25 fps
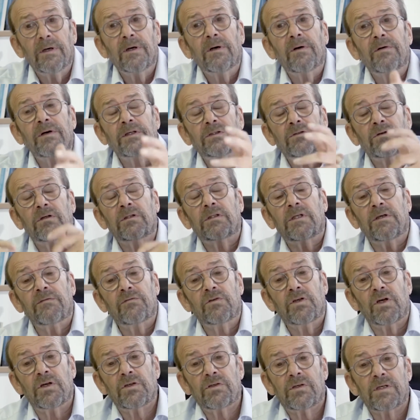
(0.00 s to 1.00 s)
restorative
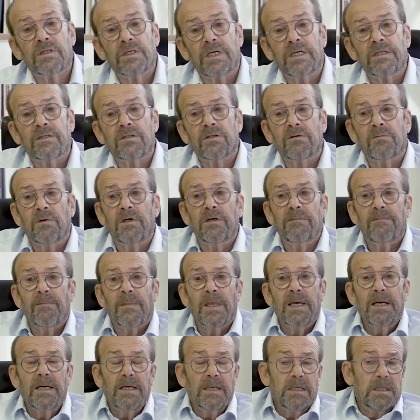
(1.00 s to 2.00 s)
justice and so on.
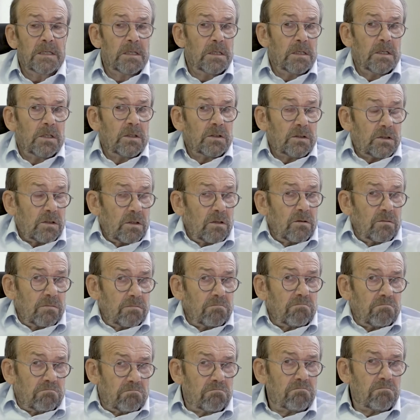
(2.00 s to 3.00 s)

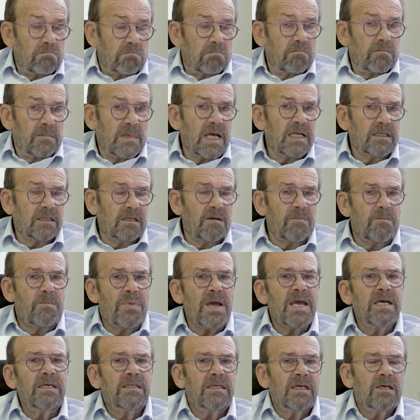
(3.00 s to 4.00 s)
So that's the
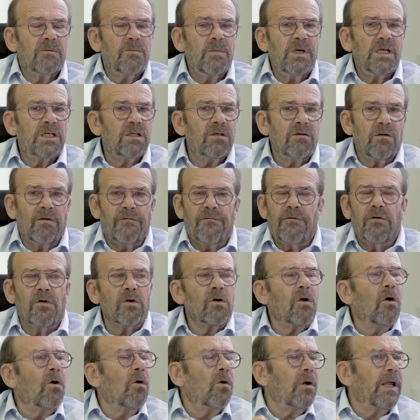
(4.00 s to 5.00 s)
basic mission for
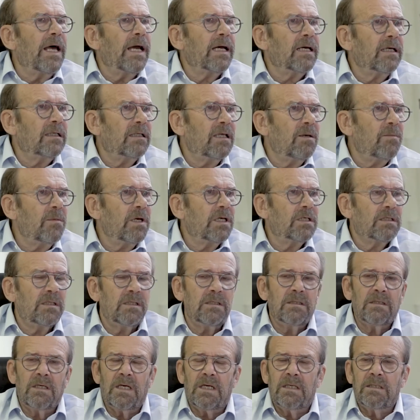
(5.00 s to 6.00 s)
all academics
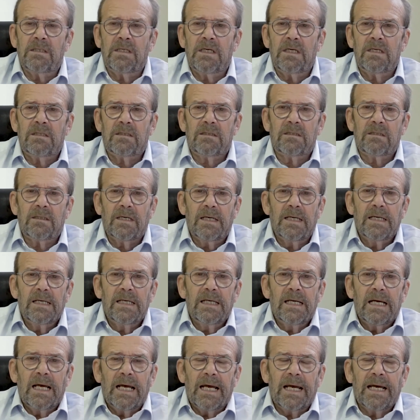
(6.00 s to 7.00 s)
indeed,
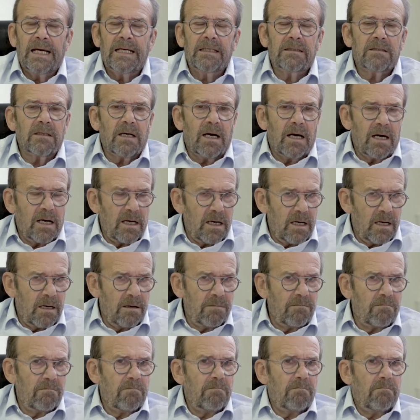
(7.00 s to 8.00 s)
and
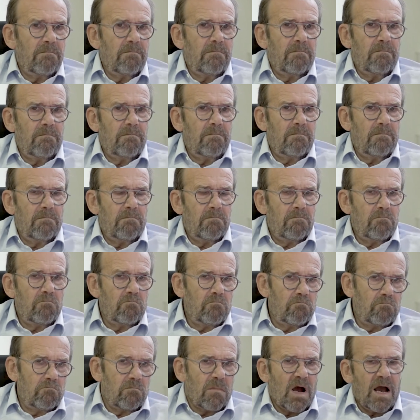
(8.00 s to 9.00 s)

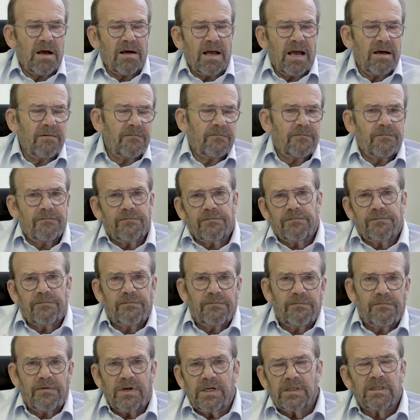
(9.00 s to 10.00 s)
I
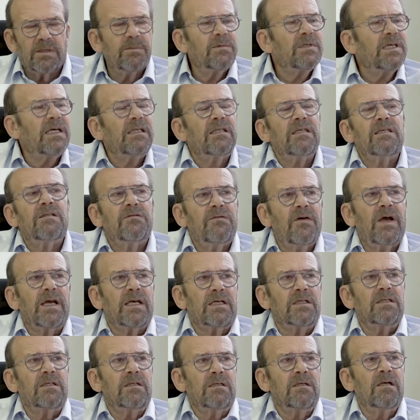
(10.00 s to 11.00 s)
feel some
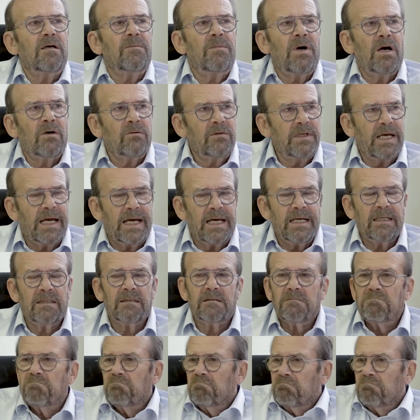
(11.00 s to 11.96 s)
satisfaction about that.